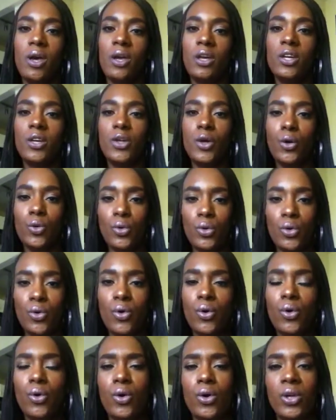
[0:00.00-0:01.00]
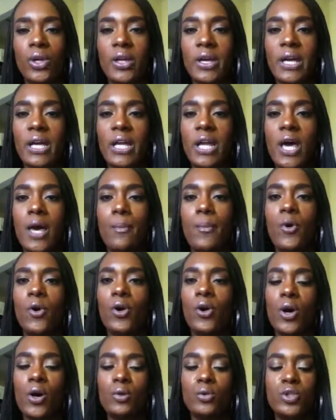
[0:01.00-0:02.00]
Google or look it up, or
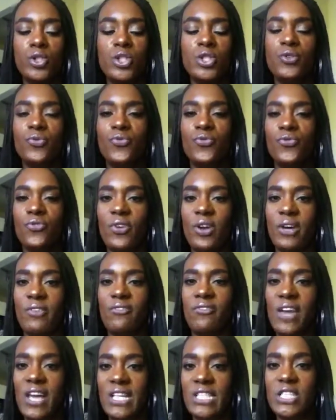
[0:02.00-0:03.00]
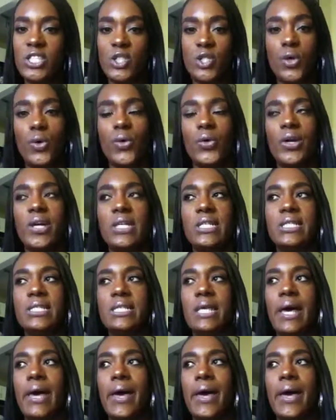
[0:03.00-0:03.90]
go to Facetory's